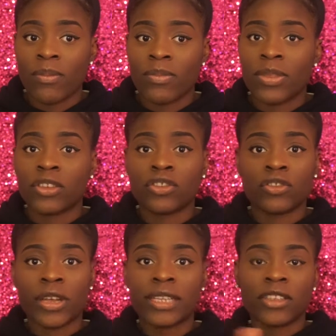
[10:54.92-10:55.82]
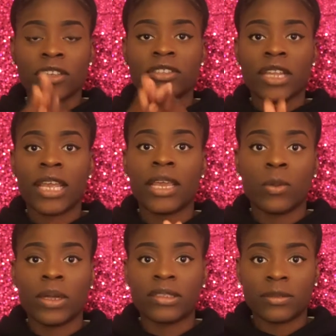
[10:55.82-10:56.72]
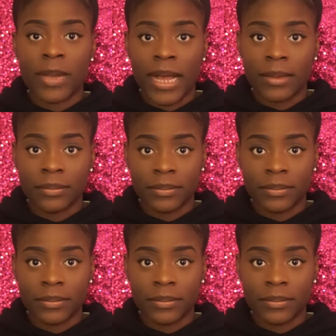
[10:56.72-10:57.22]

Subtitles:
the strands are staying in one spot.